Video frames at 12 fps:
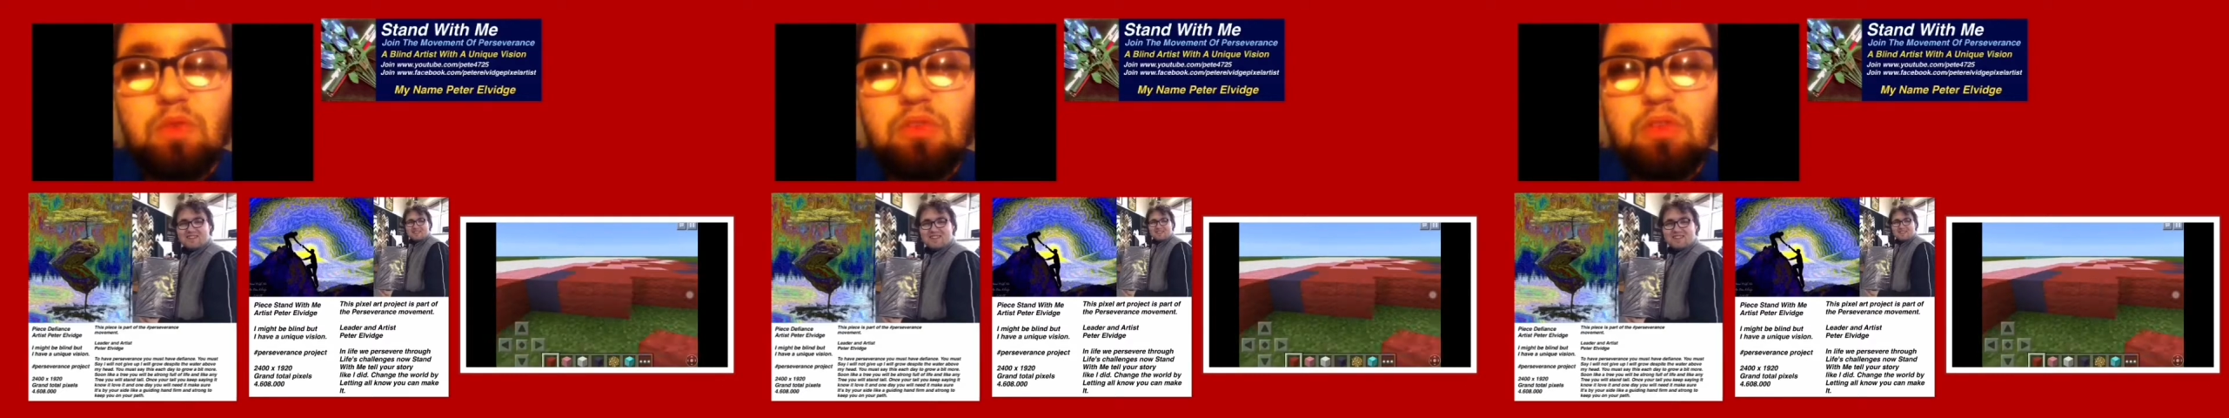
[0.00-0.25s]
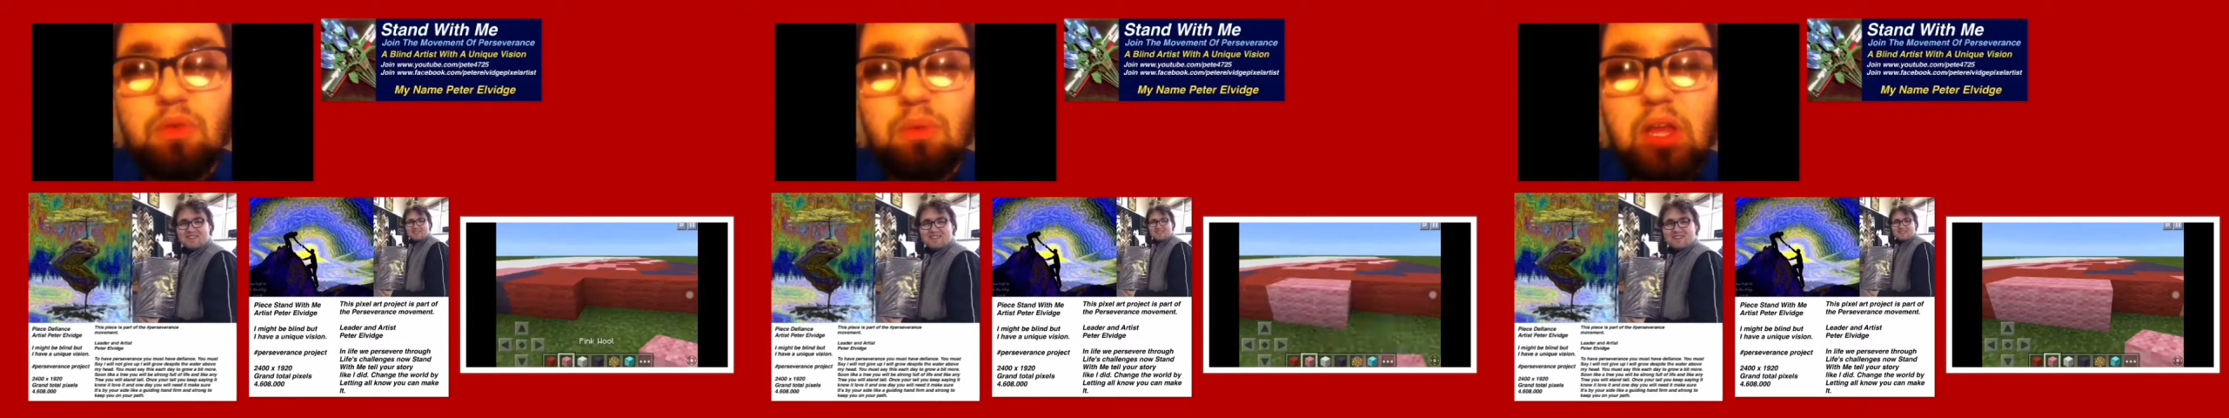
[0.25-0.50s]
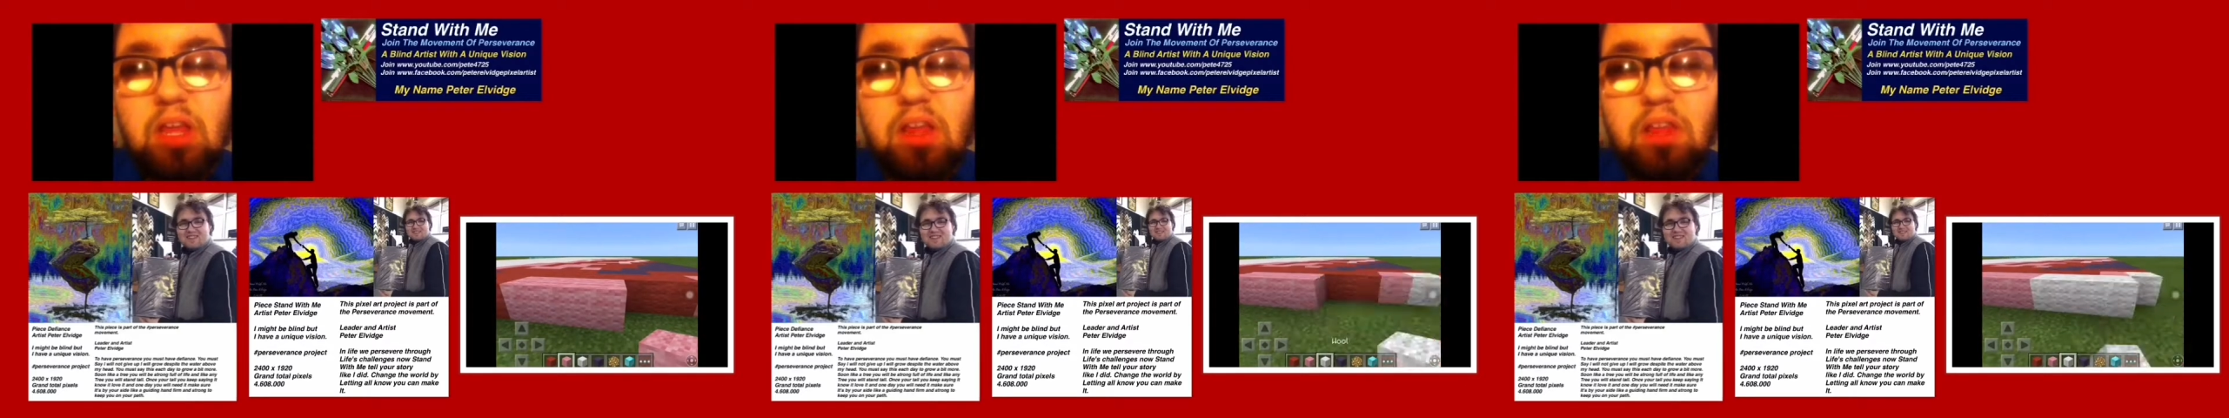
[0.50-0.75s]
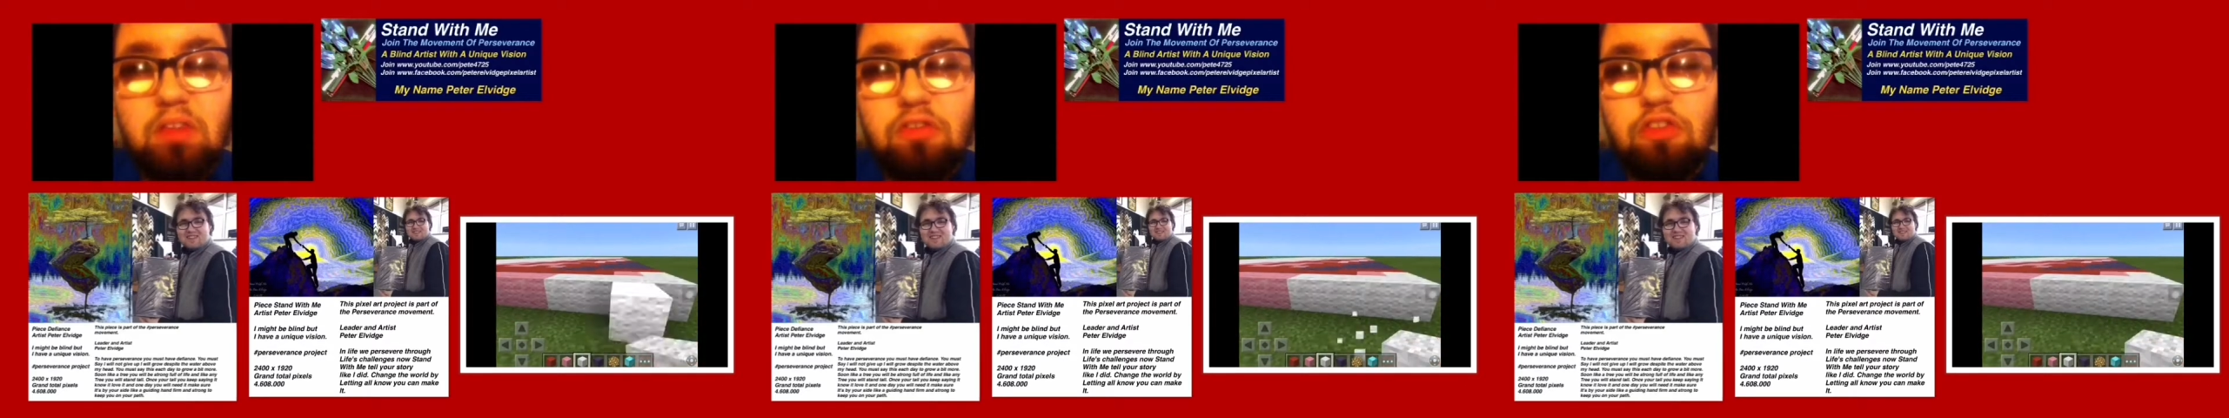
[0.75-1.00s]
to uh,
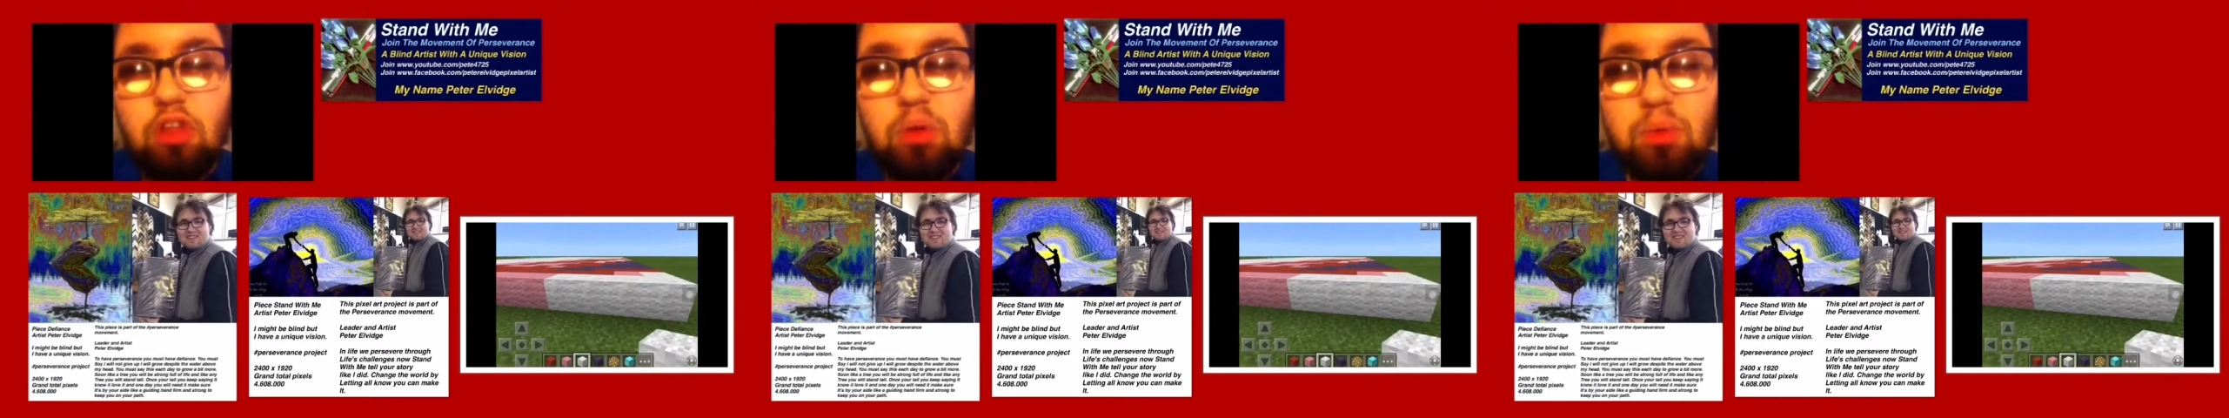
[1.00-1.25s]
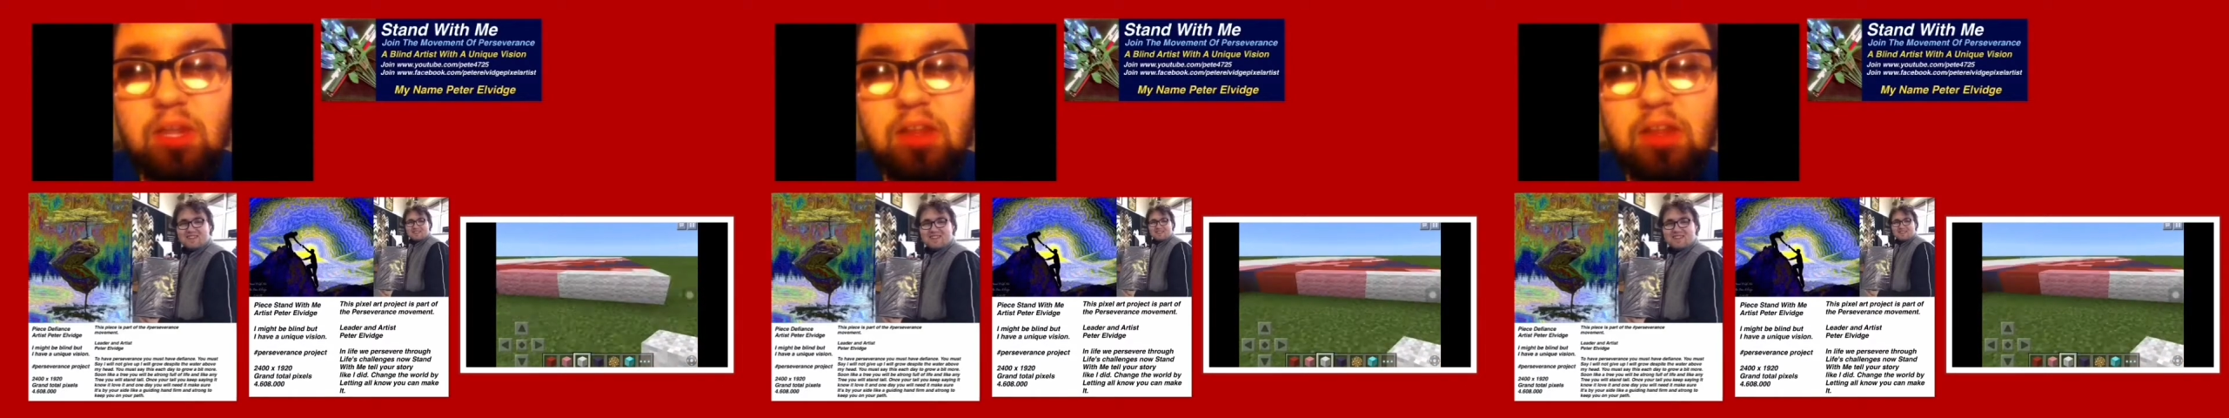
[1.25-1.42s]
show and